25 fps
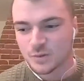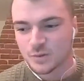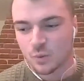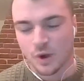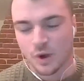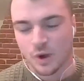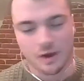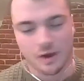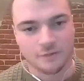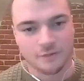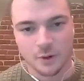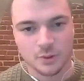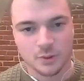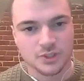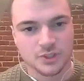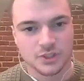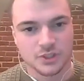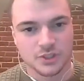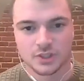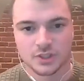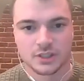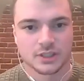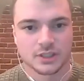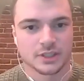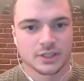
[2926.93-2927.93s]
what I focus
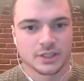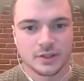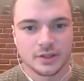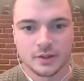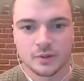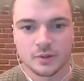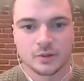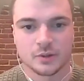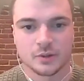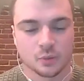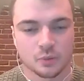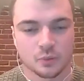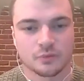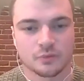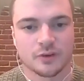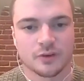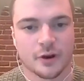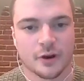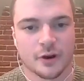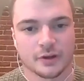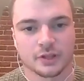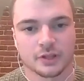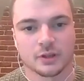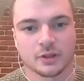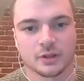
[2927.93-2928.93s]
on, and it will
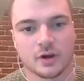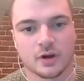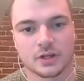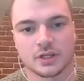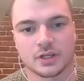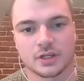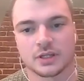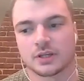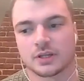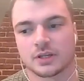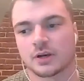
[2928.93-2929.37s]
vary a lot.